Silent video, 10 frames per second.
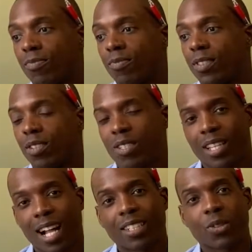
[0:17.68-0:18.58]
There's a
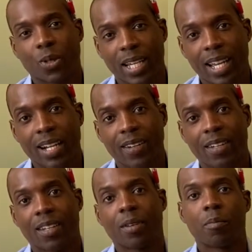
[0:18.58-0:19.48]
lot of gray
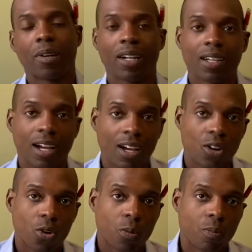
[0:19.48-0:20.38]
area, but I
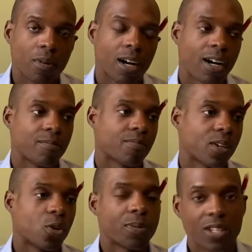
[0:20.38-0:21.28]
hope
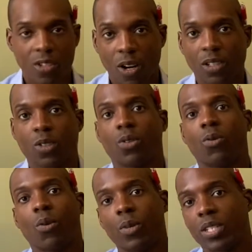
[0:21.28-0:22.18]
this article and
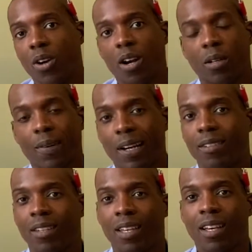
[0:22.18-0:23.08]
what we talk about
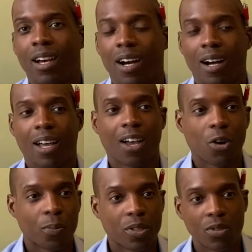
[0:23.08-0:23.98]

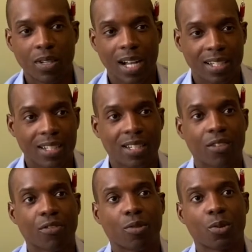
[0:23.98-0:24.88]
help you kind of
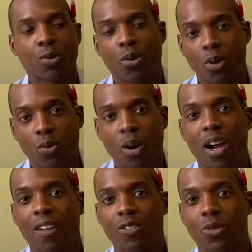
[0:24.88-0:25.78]
sift through or
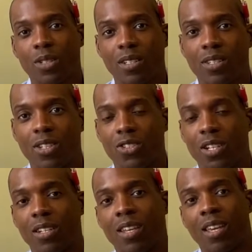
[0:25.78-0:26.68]
arrive to a
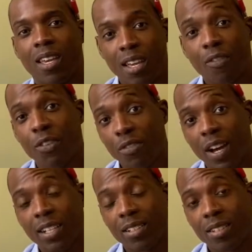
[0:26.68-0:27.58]
decision if you
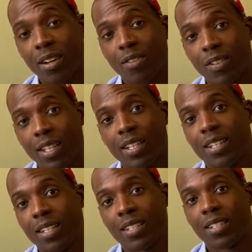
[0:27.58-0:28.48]
find yourself
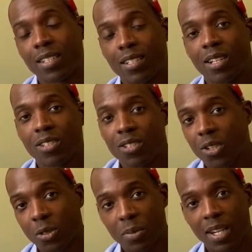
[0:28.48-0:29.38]
in such a
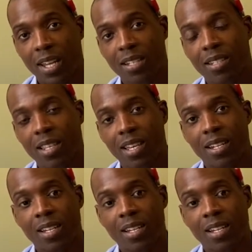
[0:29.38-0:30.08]
circumstance that